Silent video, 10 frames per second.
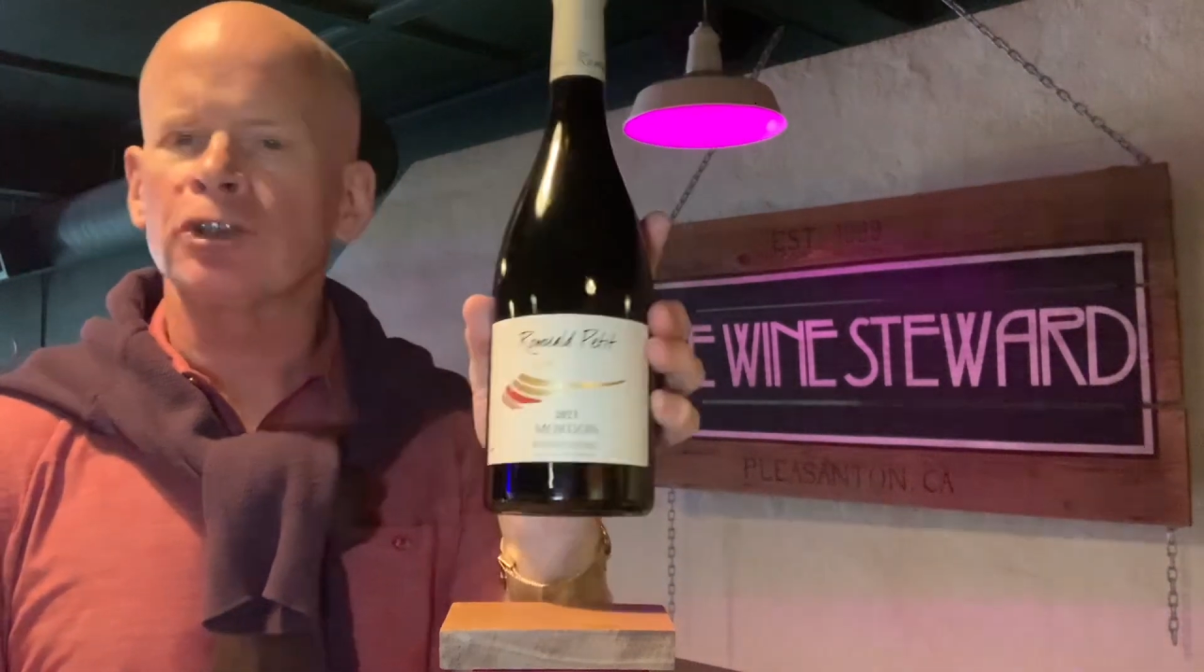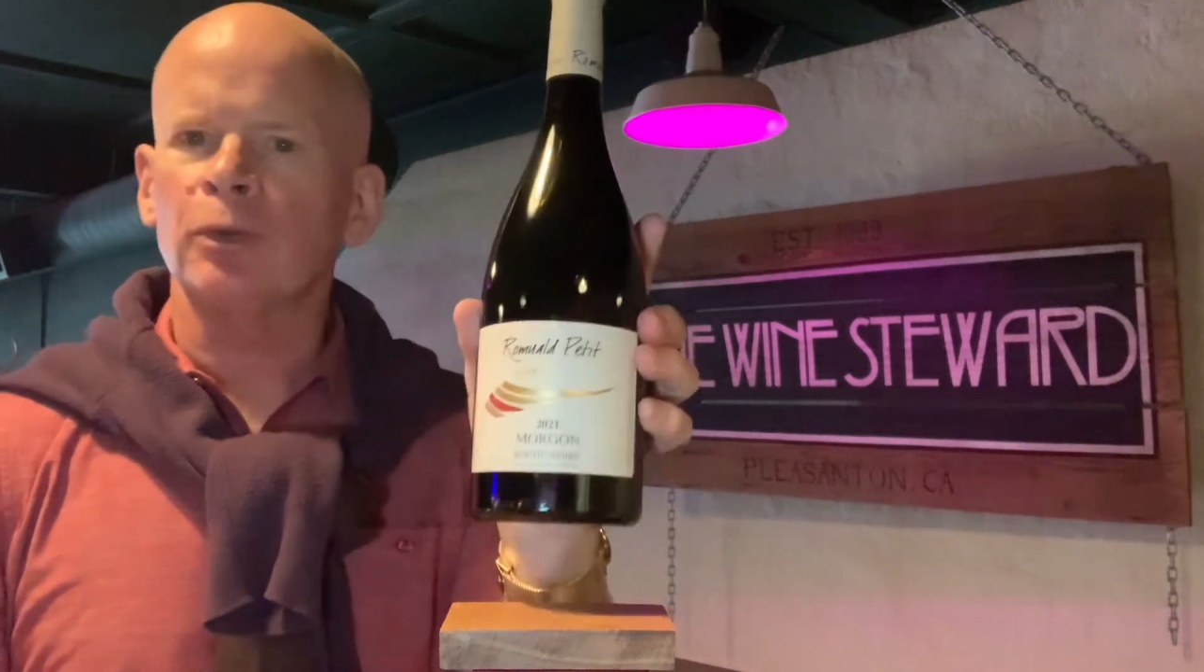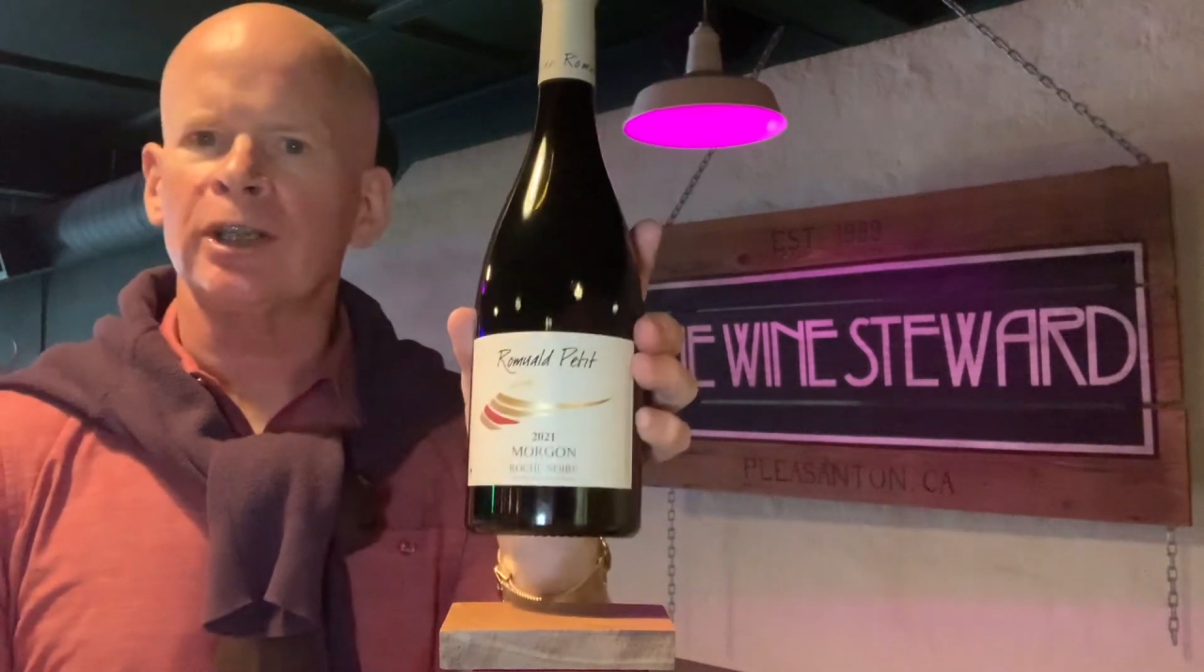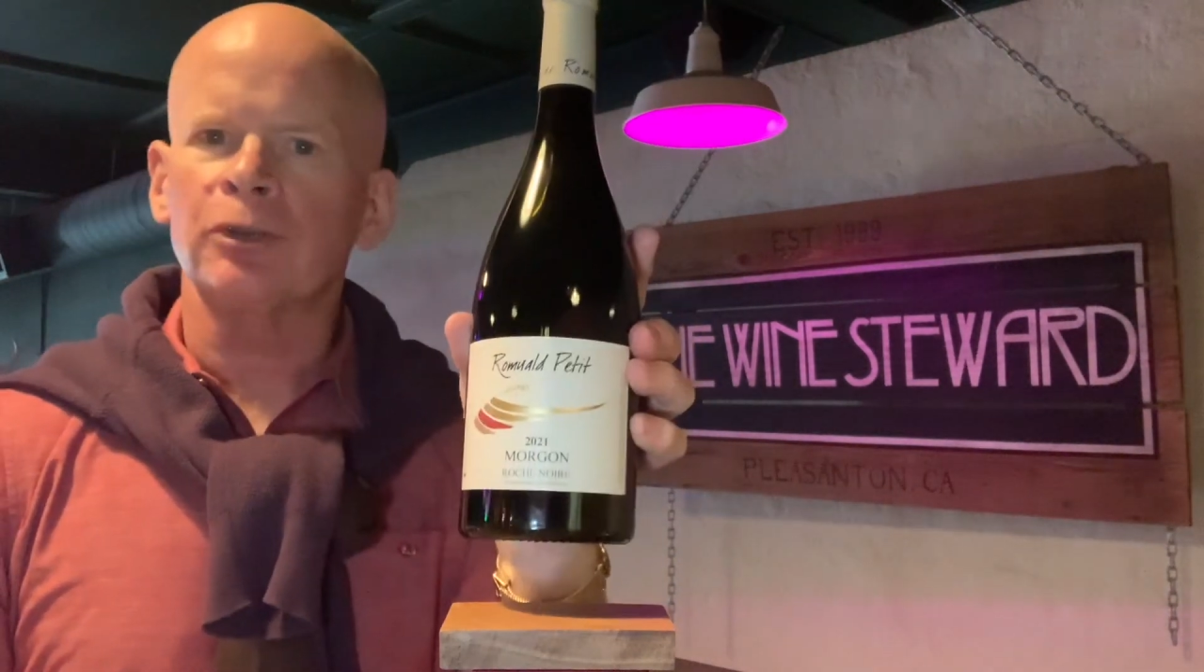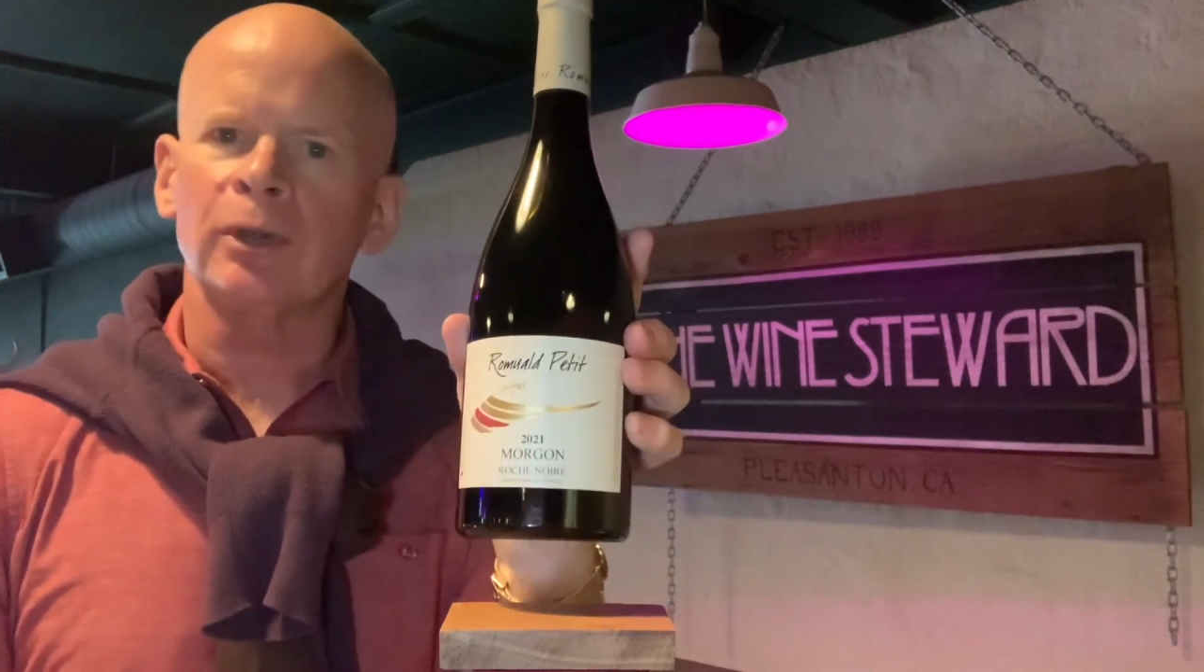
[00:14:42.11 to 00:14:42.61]

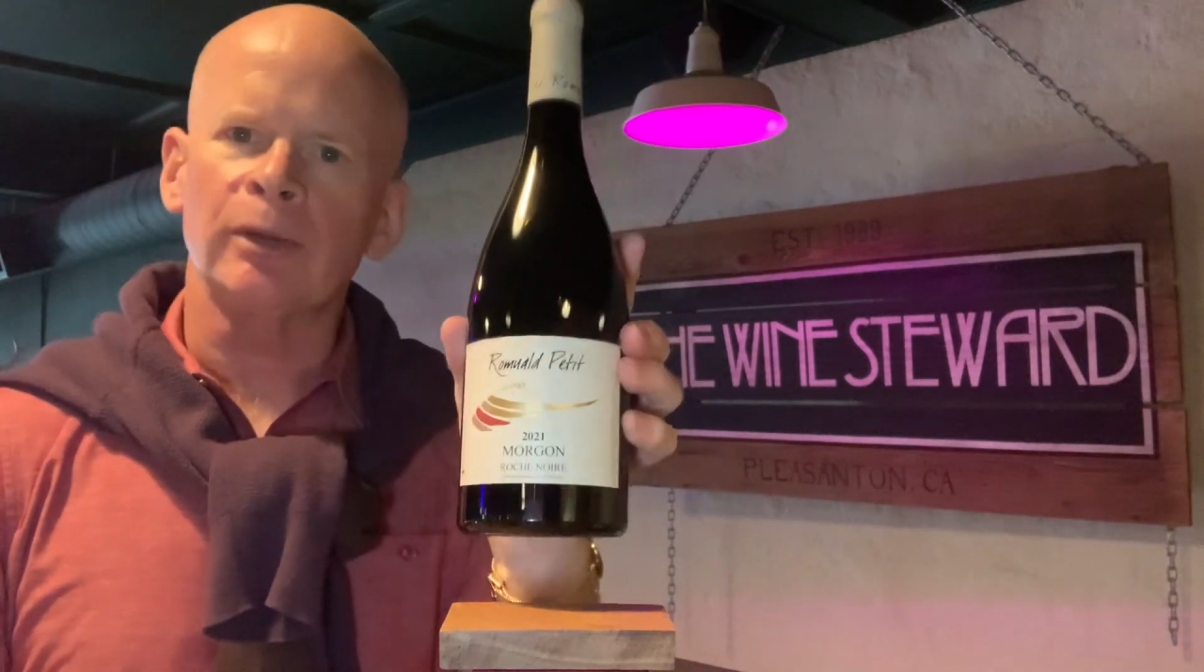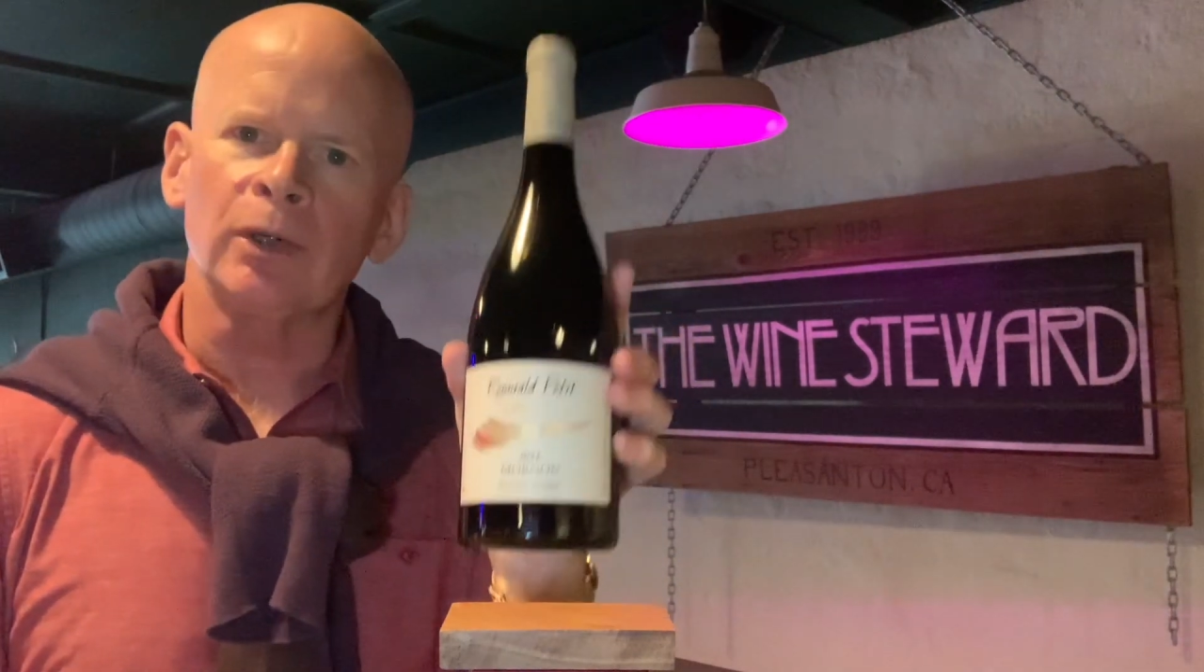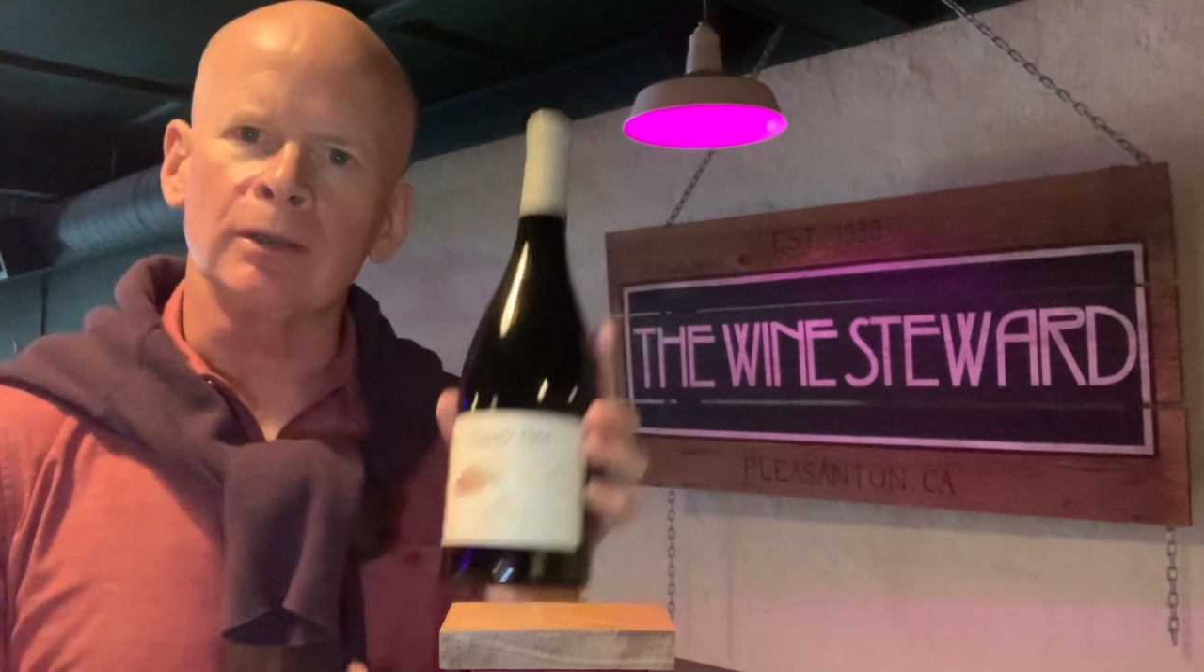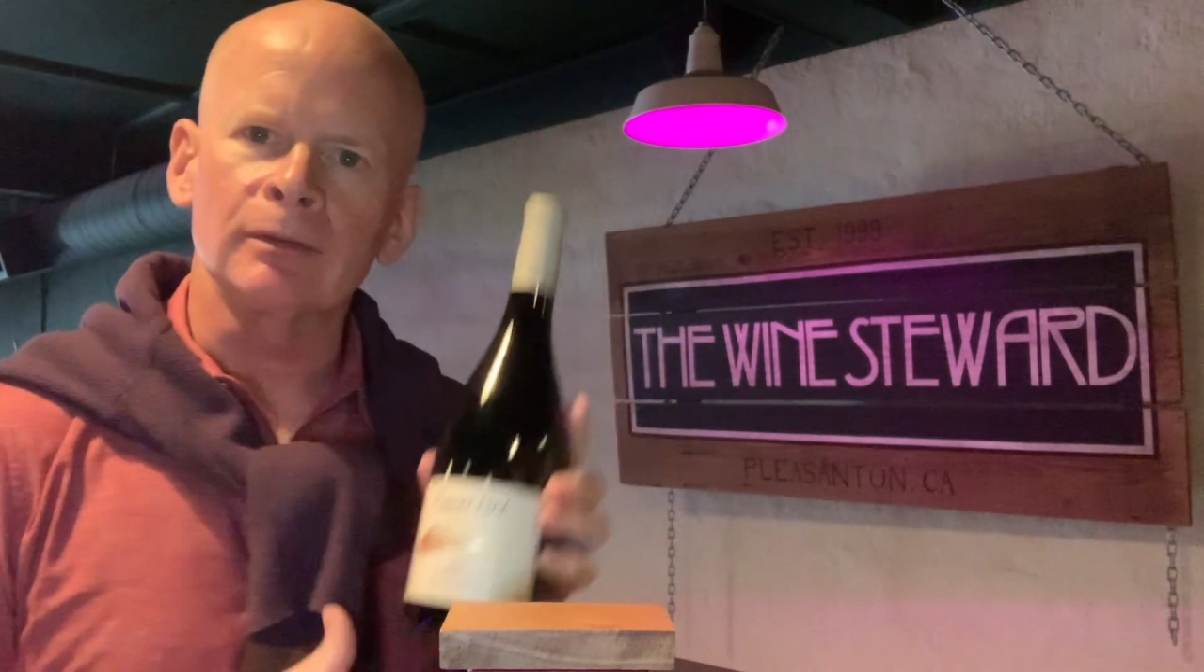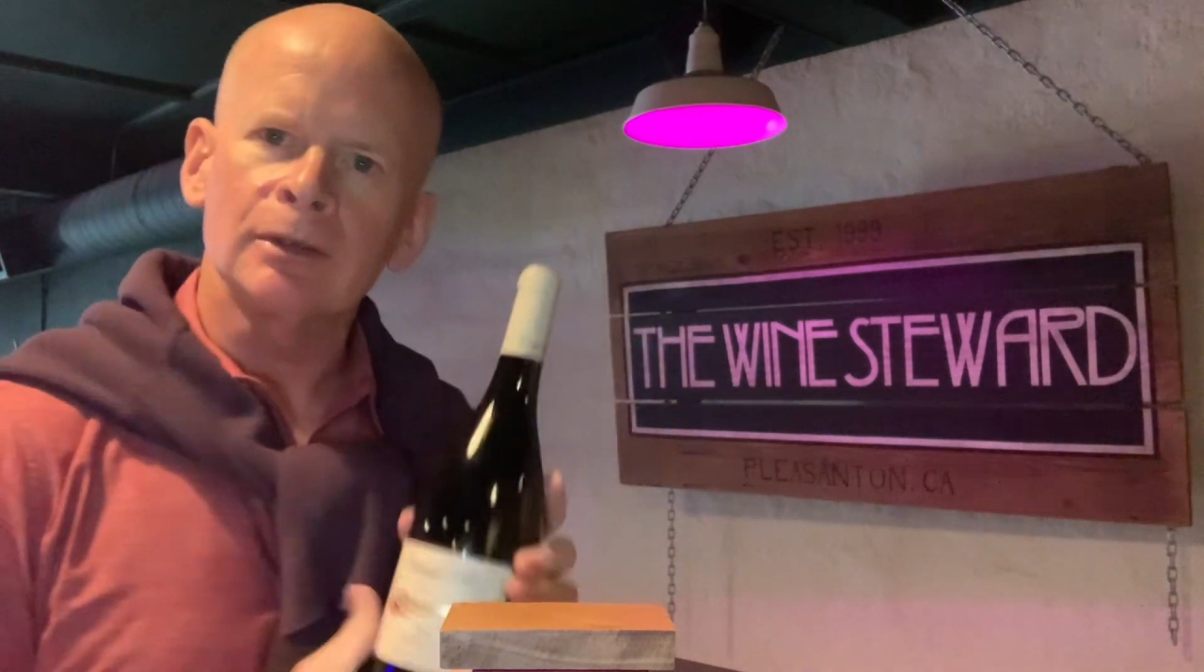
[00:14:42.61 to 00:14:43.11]

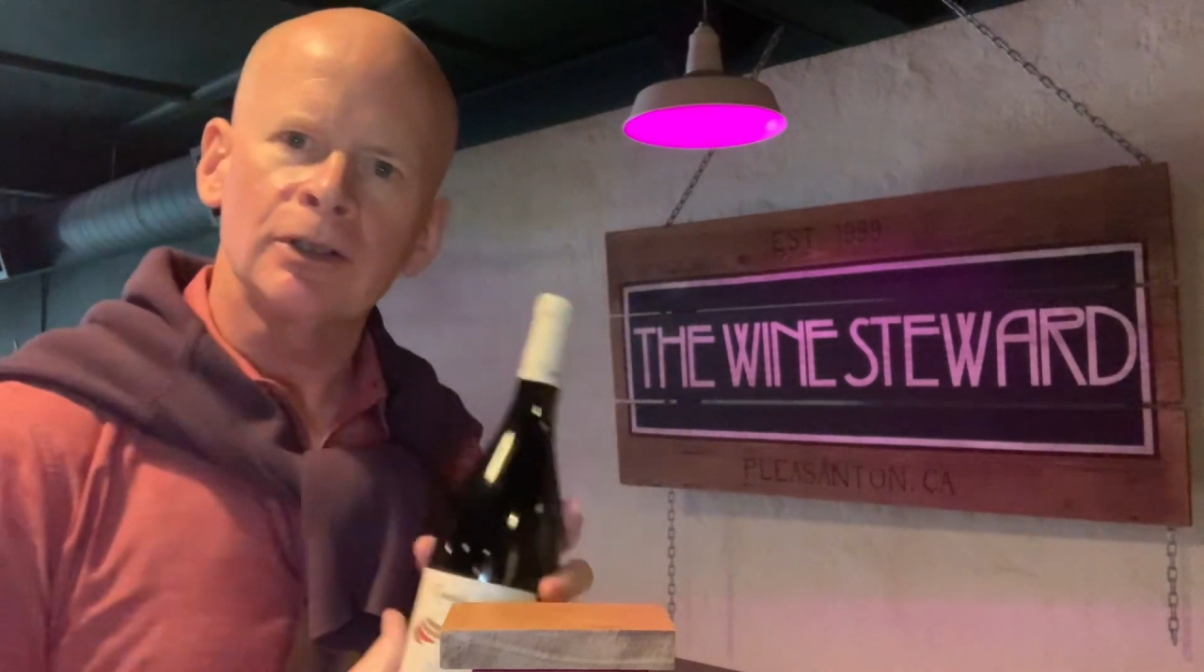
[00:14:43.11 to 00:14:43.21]
2021.